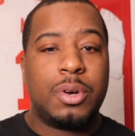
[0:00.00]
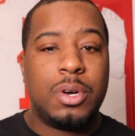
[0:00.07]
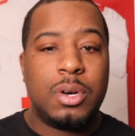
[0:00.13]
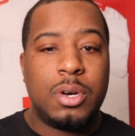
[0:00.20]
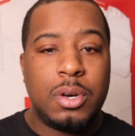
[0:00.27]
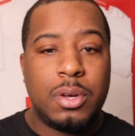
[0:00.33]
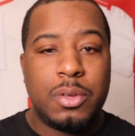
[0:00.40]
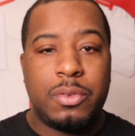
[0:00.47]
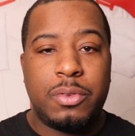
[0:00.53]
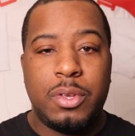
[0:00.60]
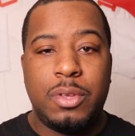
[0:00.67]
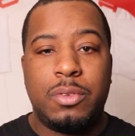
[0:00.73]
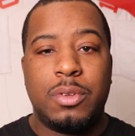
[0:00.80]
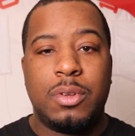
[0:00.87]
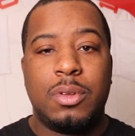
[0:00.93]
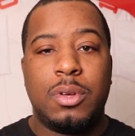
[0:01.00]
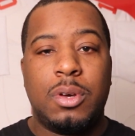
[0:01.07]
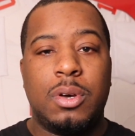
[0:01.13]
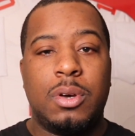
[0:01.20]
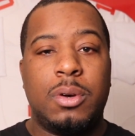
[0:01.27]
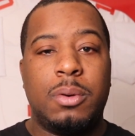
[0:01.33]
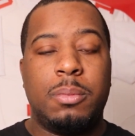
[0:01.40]
uh, seats and,
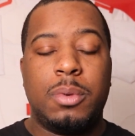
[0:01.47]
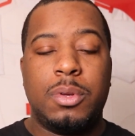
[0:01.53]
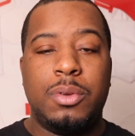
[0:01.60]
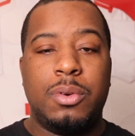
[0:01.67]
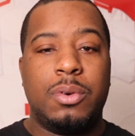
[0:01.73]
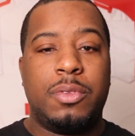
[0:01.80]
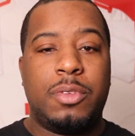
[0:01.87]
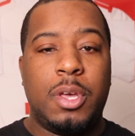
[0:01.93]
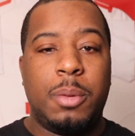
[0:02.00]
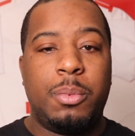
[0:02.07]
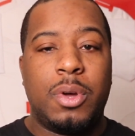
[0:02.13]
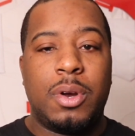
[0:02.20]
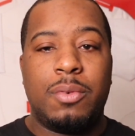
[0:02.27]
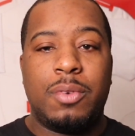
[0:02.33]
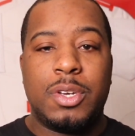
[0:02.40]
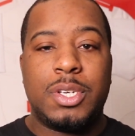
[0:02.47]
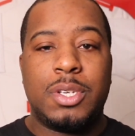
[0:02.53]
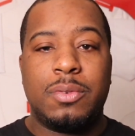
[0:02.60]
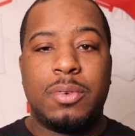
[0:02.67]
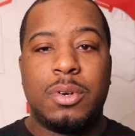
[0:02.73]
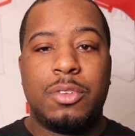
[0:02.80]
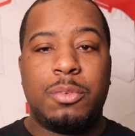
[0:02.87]
um, you know, a table at a
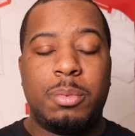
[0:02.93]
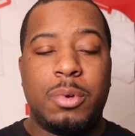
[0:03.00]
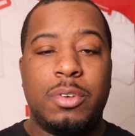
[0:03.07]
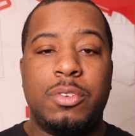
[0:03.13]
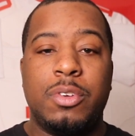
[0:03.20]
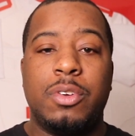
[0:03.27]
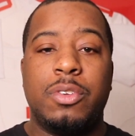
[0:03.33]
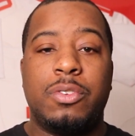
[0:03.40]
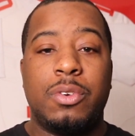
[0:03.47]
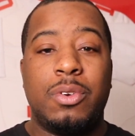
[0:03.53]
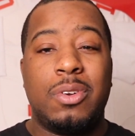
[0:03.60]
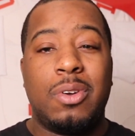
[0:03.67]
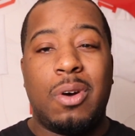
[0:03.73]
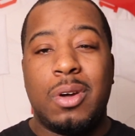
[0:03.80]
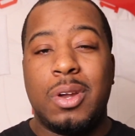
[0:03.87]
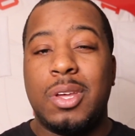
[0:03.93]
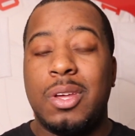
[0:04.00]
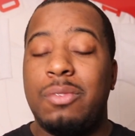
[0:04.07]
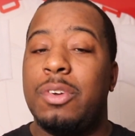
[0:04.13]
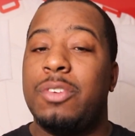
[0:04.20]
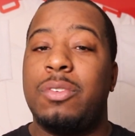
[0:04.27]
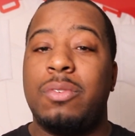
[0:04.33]
restaurant, especially a certain
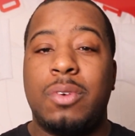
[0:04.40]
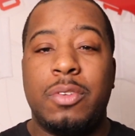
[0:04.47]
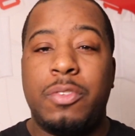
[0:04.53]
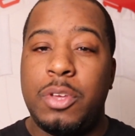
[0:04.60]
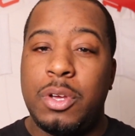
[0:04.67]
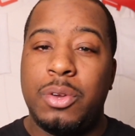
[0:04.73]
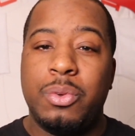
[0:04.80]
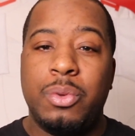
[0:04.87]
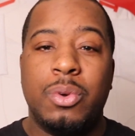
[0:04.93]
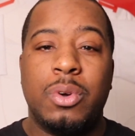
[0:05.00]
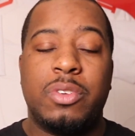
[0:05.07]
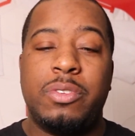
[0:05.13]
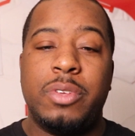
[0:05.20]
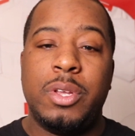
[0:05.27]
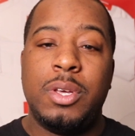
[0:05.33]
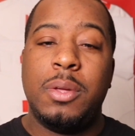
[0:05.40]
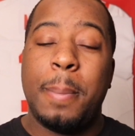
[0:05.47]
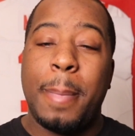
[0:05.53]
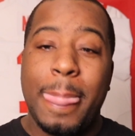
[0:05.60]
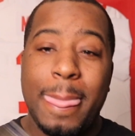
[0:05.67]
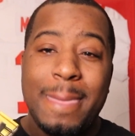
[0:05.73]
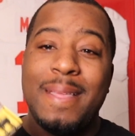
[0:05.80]
hard-to-get restaurants here in New York City.
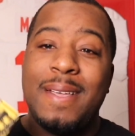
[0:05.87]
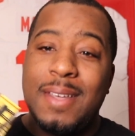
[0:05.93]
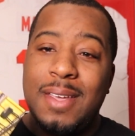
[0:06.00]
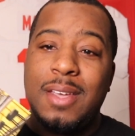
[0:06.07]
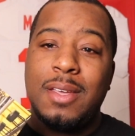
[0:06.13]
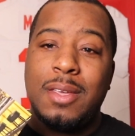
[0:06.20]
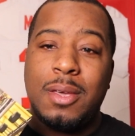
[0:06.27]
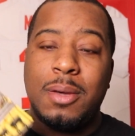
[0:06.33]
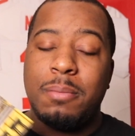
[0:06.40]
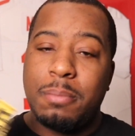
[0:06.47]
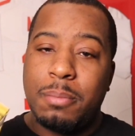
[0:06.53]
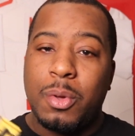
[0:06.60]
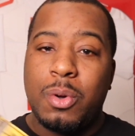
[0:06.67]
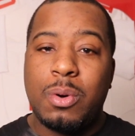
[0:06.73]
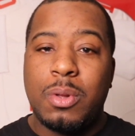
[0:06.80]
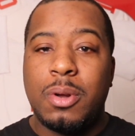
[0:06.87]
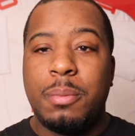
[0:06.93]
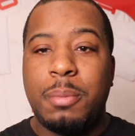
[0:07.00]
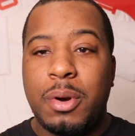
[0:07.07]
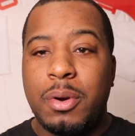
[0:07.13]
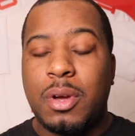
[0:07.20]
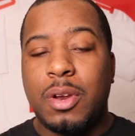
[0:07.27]
Yep, calling
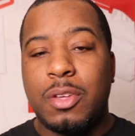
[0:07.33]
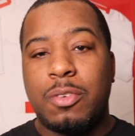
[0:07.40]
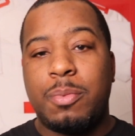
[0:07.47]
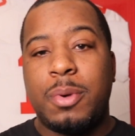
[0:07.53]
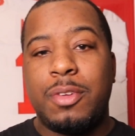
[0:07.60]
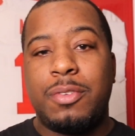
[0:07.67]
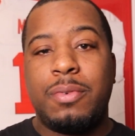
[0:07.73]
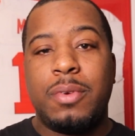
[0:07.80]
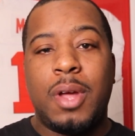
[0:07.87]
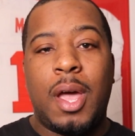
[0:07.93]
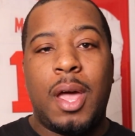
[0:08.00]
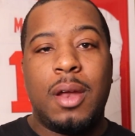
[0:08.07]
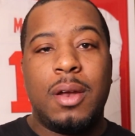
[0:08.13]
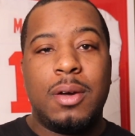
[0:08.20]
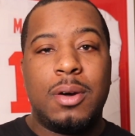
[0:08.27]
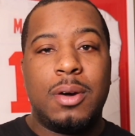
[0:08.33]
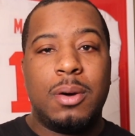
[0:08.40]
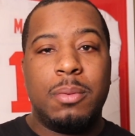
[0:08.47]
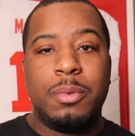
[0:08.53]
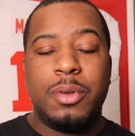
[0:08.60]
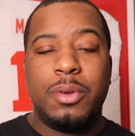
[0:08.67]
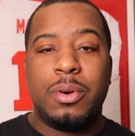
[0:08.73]
American Express for that.
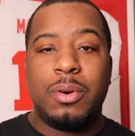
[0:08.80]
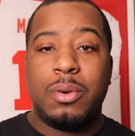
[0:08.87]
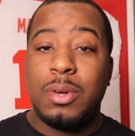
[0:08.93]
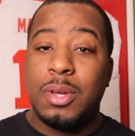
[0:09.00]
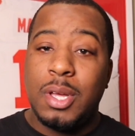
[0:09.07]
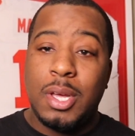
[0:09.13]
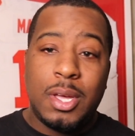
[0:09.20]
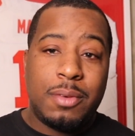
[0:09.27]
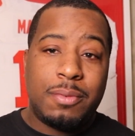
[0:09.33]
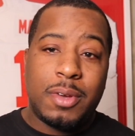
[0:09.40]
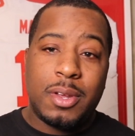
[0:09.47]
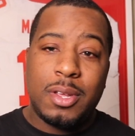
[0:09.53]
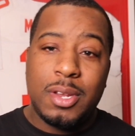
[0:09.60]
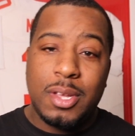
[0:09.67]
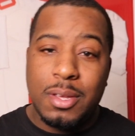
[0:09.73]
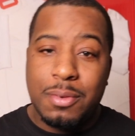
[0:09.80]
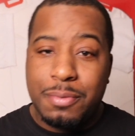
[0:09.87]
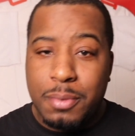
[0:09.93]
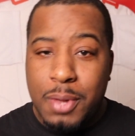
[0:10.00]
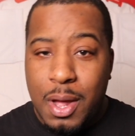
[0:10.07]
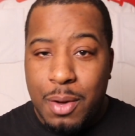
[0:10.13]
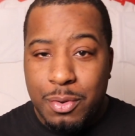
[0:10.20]
Um, you know, if I need to get
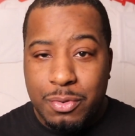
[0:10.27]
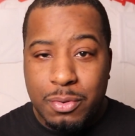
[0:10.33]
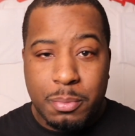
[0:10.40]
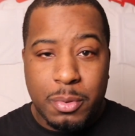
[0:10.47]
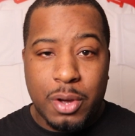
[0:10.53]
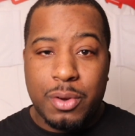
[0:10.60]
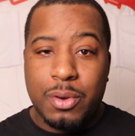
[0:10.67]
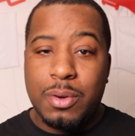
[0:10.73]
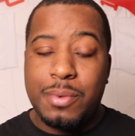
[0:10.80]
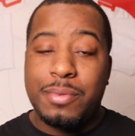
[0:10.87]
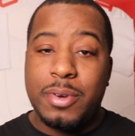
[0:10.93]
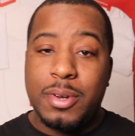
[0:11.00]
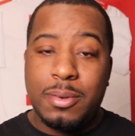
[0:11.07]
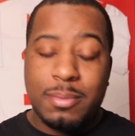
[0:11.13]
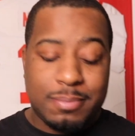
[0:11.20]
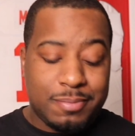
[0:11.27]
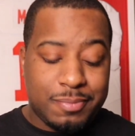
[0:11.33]
flowers for my girlfriend,